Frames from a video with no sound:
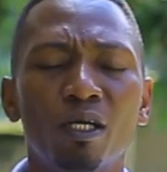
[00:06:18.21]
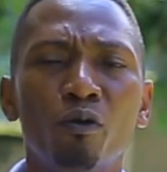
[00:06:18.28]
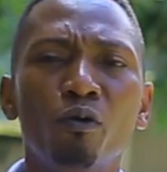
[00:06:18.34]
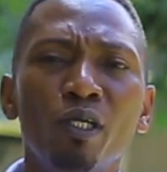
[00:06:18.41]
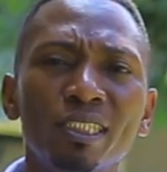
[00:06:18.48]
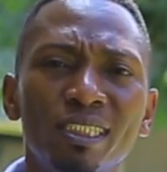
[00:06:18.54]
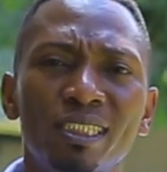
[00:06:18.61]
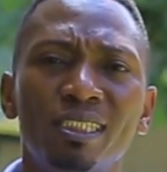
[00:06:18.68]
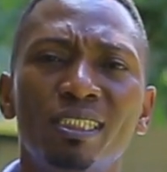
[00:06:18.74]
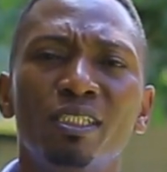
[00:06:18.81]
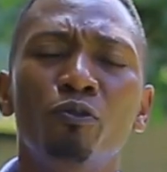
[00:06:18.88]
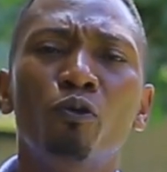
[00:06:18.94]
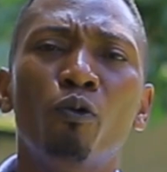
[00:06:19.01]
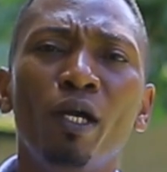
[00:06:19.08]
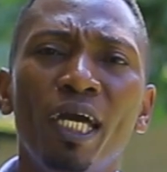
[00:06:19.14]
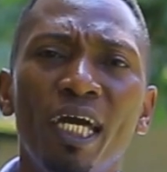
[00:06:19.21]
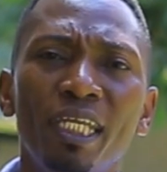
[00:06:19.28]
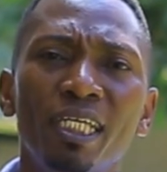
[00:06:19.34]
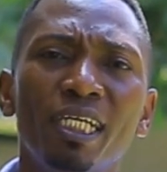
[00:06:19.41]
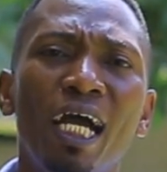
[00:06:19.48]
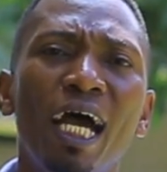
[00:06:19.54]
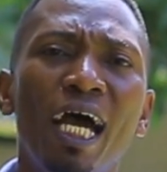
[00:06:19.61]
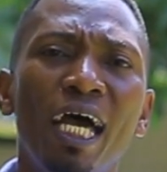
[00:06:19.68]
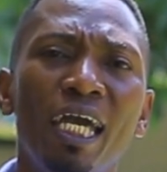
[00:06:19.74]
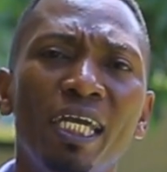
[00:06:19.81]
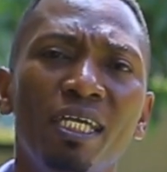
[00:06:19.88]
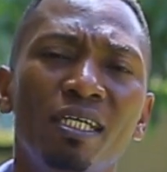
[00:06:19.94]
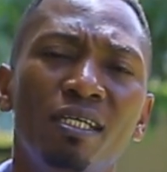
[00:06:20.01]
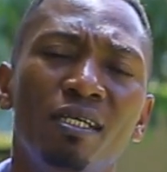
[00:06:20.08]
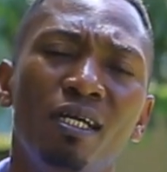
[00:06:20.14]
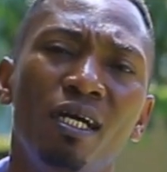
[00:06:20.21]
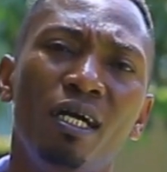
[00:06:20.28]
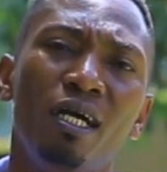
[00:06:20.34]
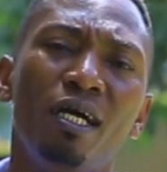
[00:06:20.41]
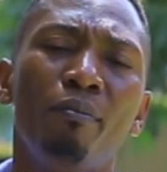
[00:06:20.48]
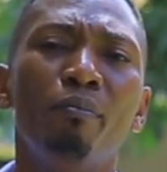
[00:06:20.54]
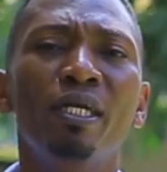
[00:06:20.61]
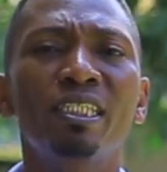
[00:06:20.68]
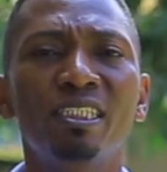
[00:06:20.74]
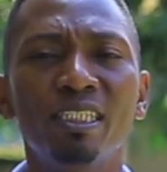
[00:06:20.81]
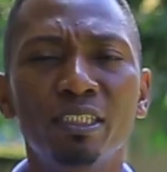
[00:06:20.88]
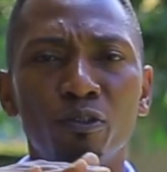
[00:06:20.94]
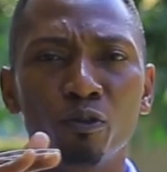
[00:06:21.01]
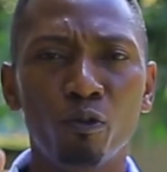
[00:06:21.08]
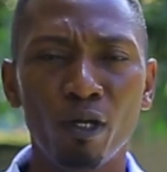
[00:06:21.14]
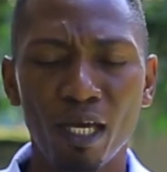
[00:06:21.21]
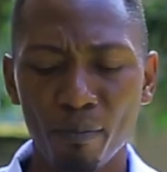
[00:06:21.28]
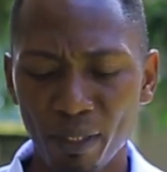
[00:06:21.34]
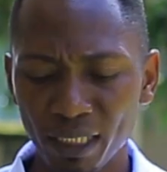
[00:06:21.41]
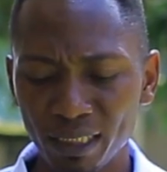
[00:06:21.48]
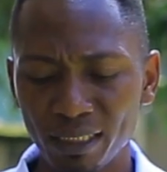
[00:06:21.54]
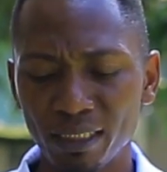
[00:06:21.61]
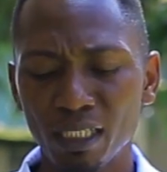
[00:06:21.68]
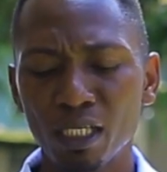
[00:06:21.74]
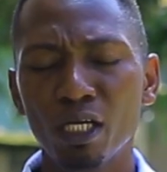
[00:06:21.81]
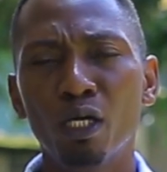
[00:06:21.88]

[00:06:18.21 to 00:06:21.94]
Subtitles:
goats requiring high maintenance requirements